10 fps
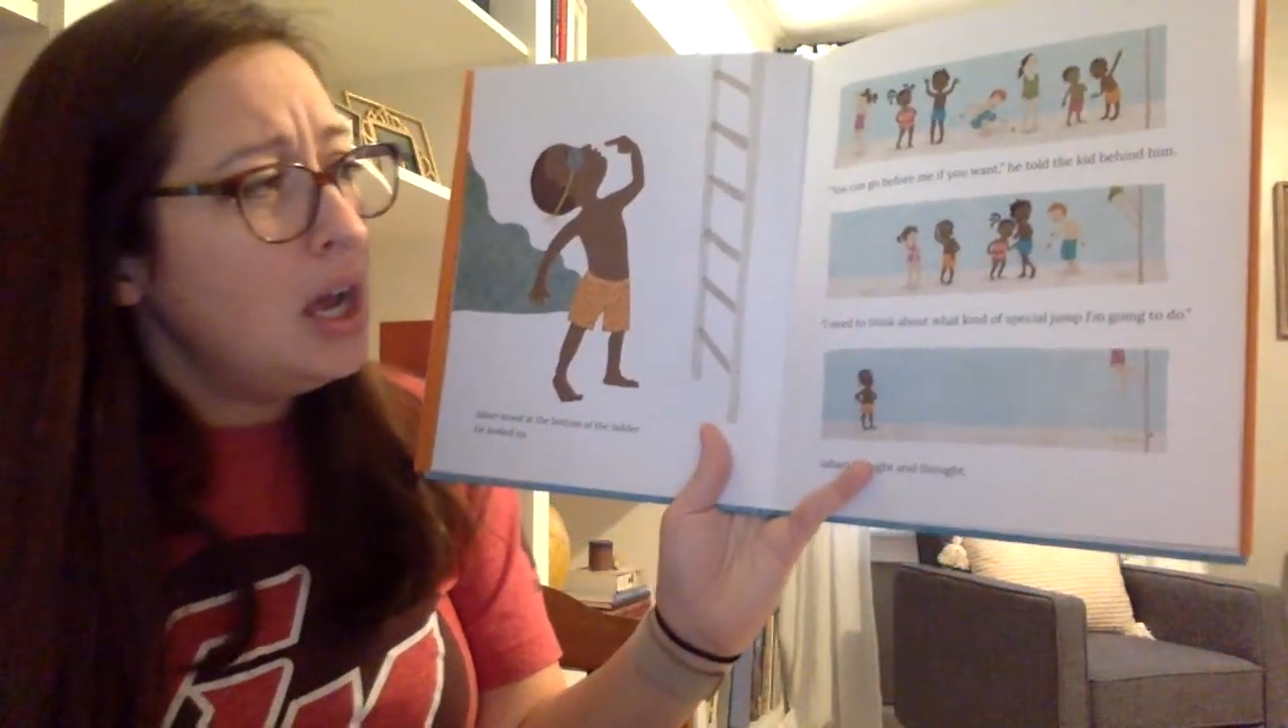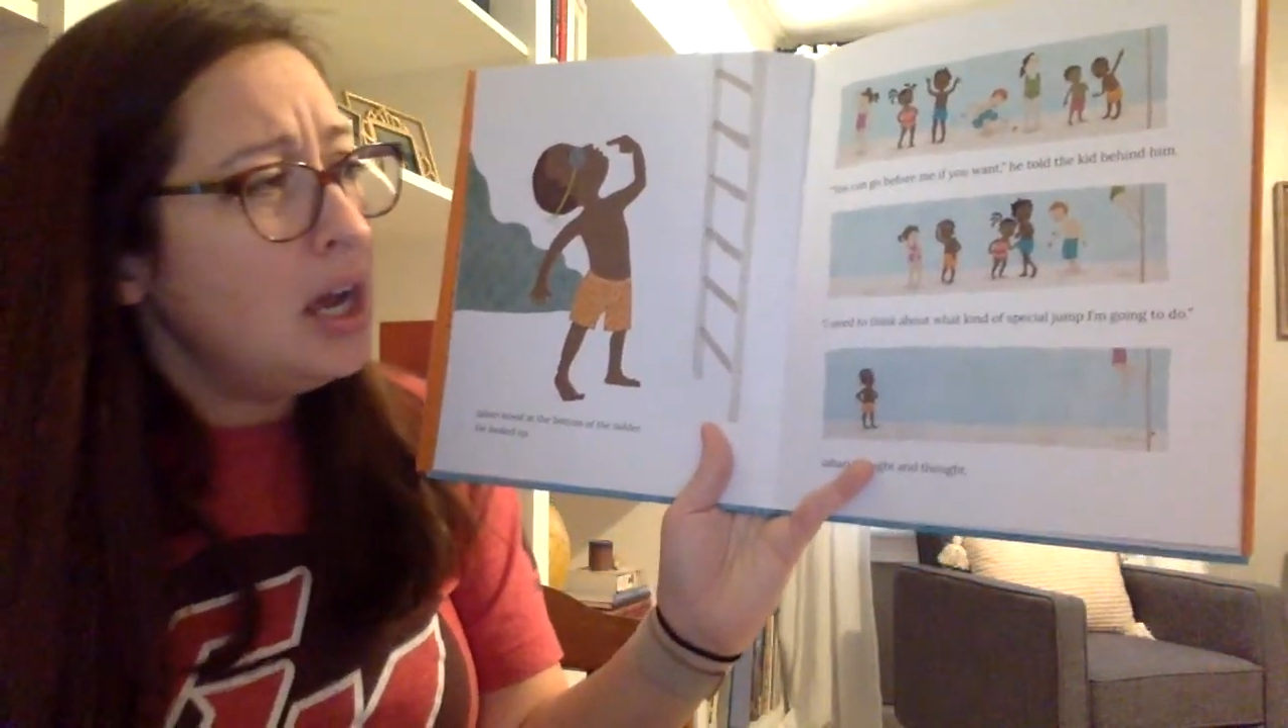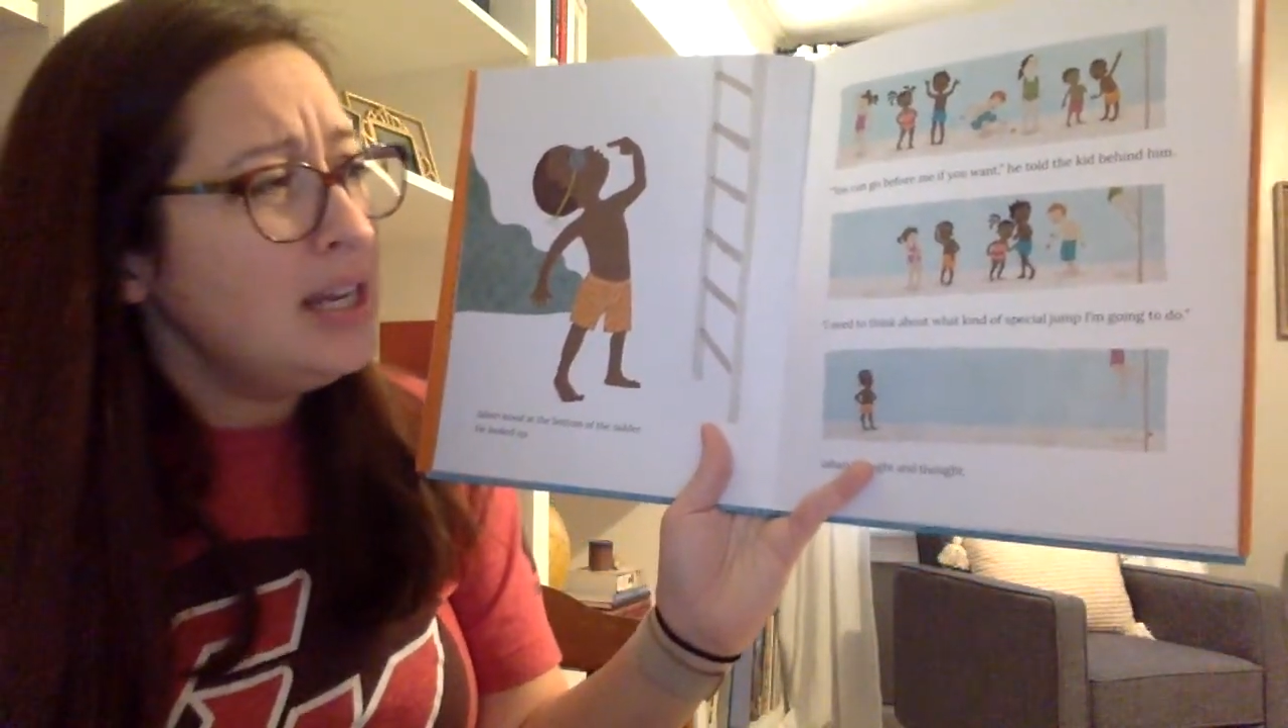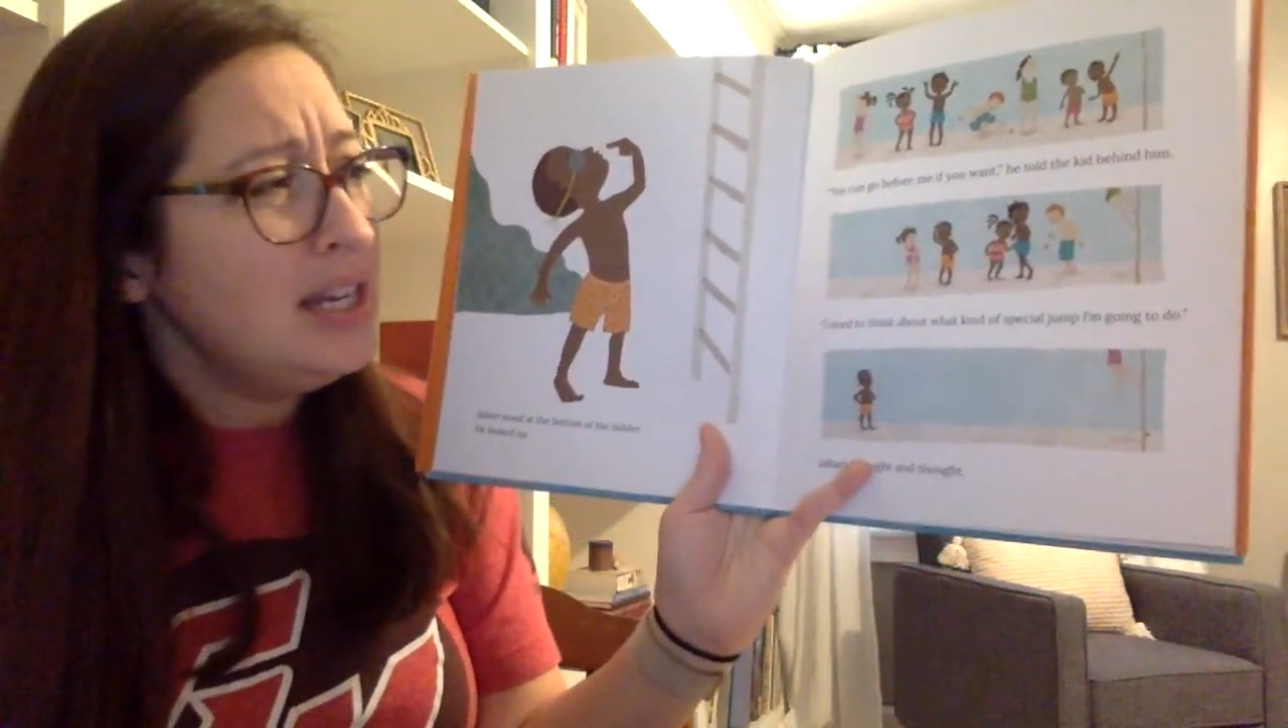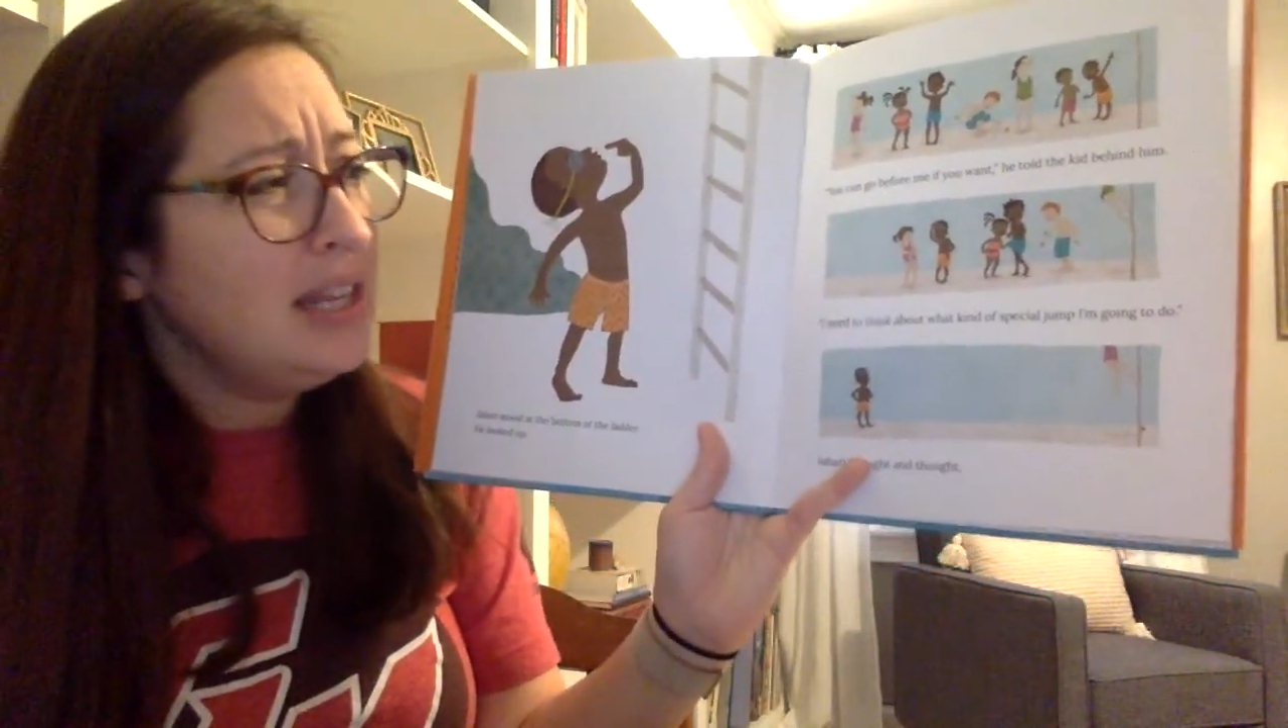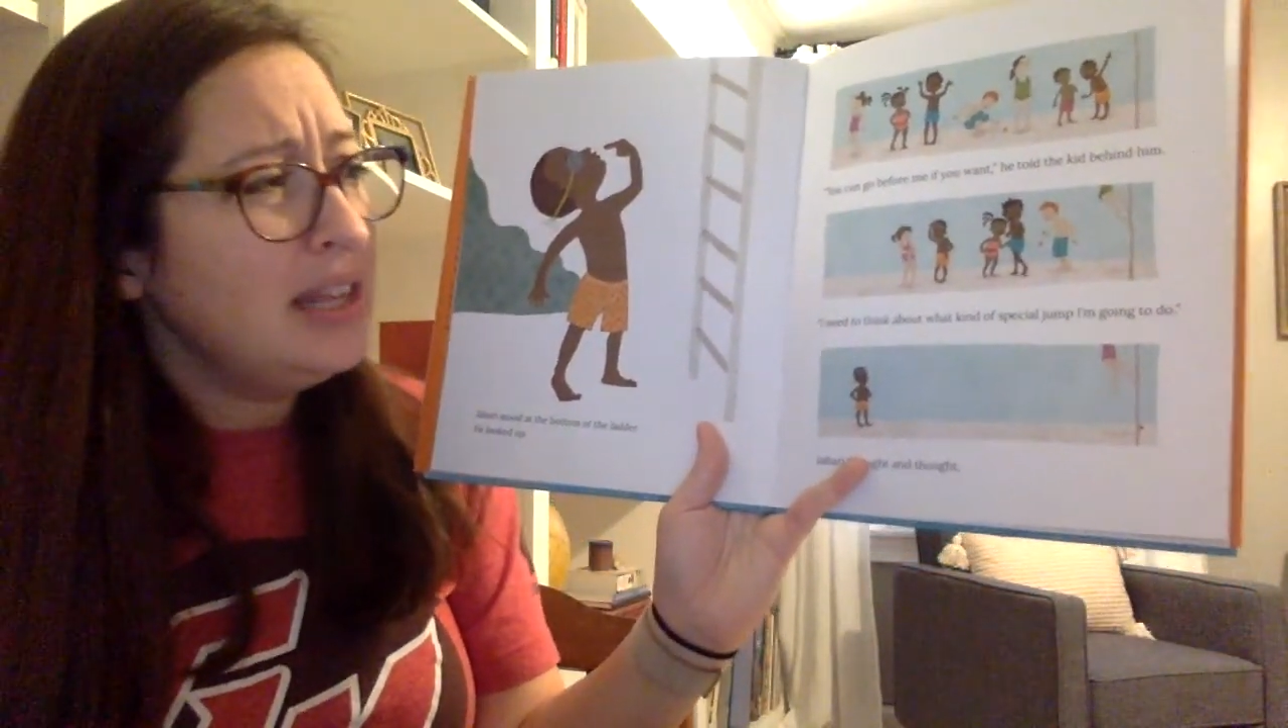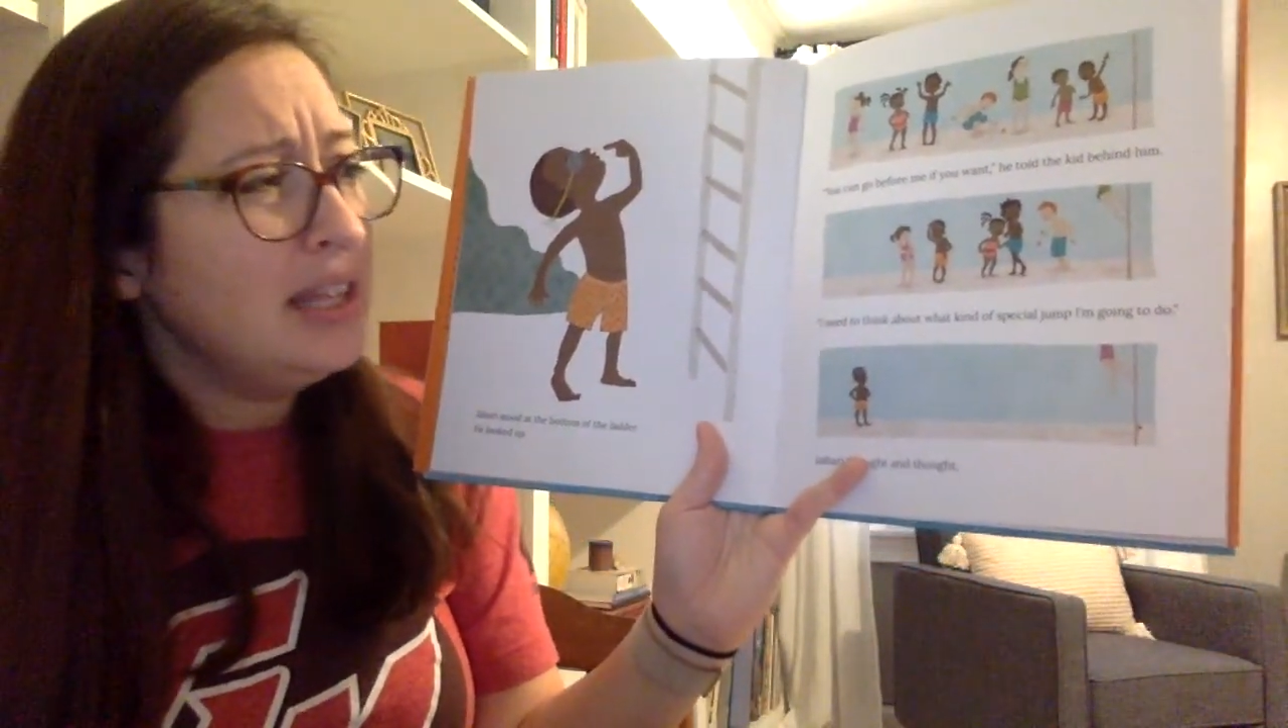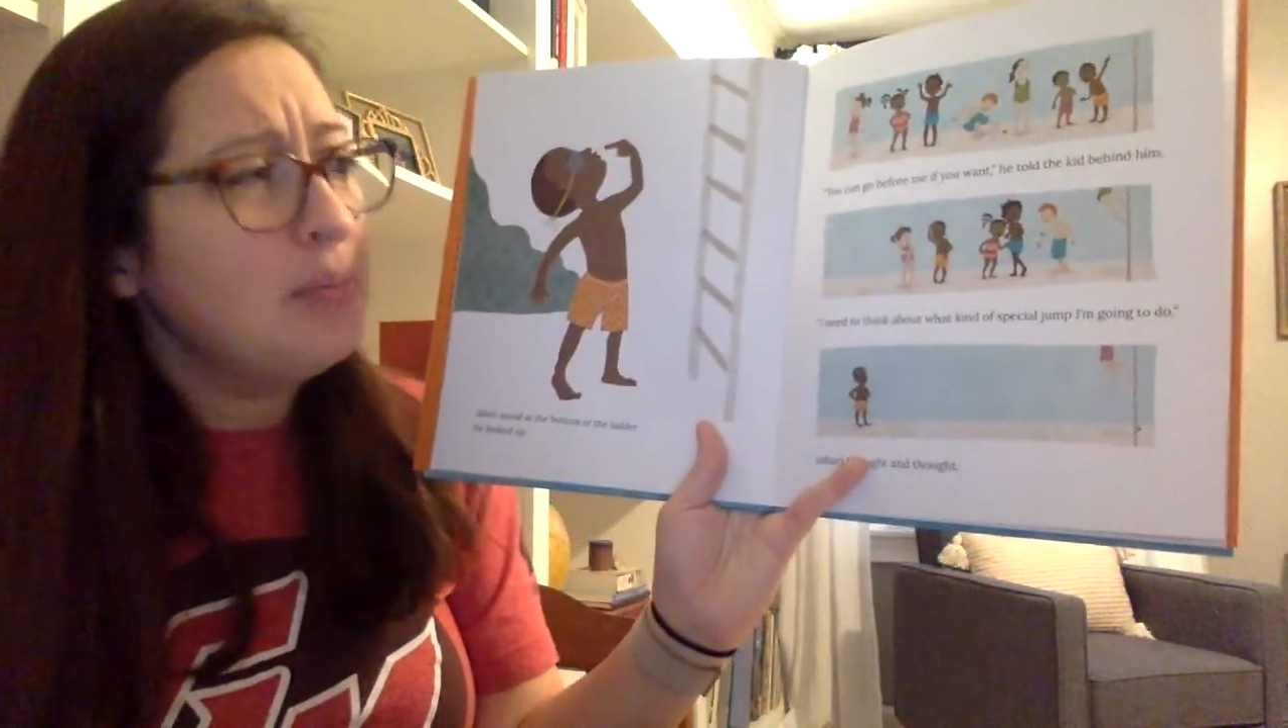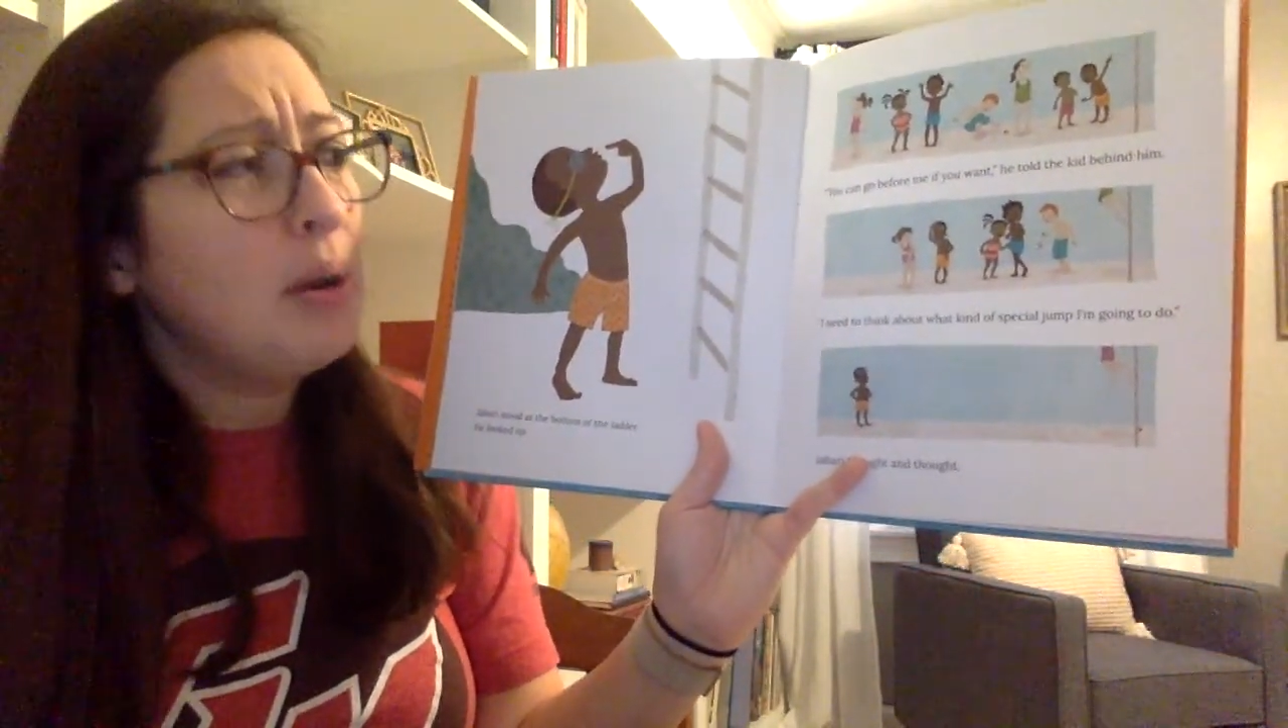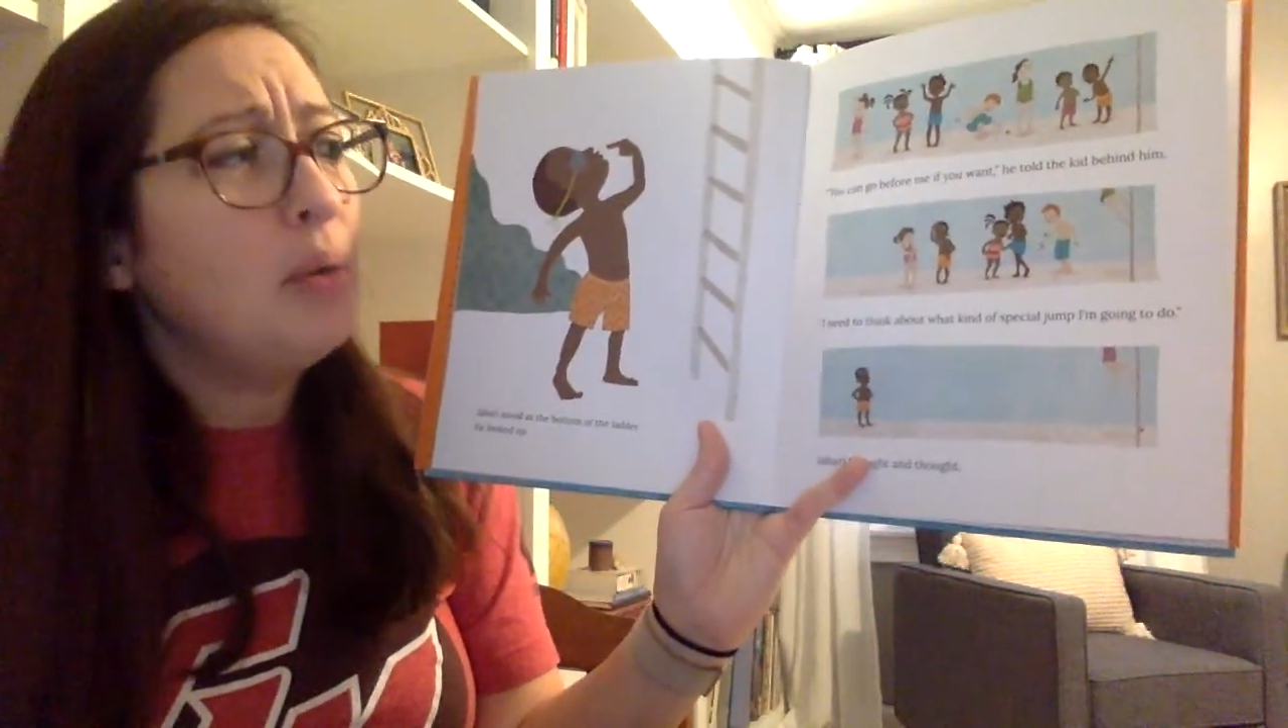I need to
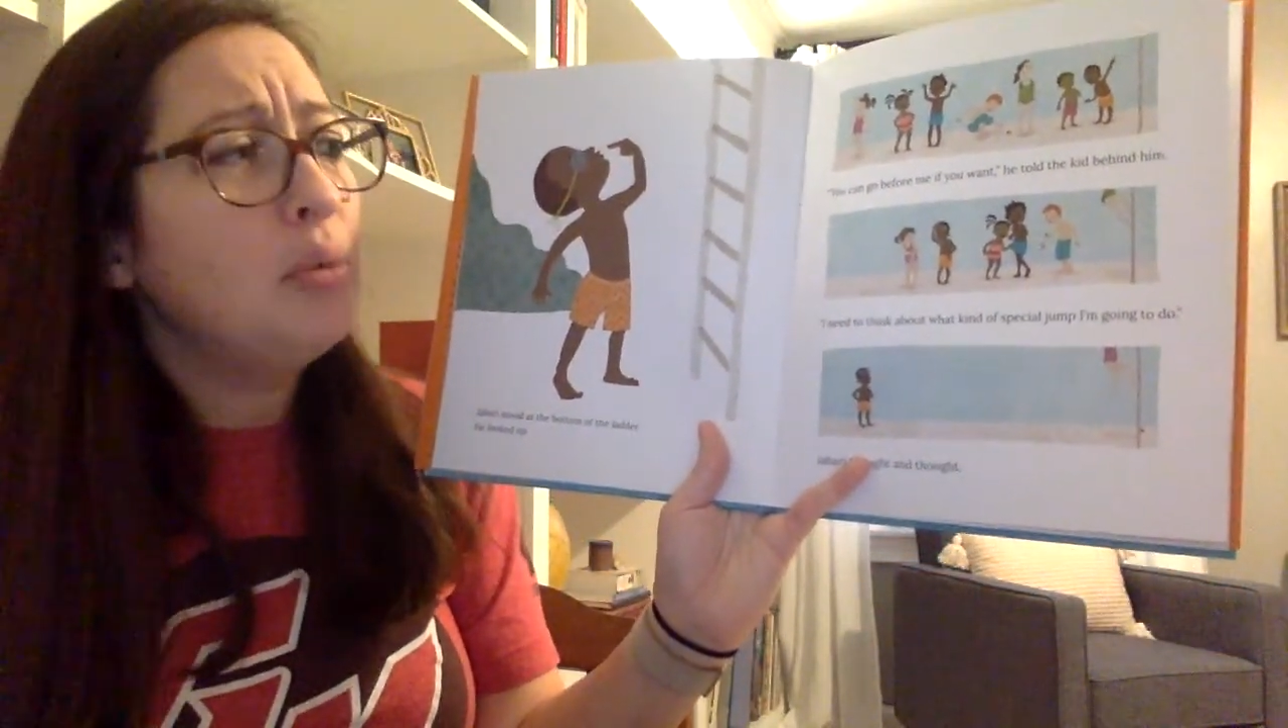think about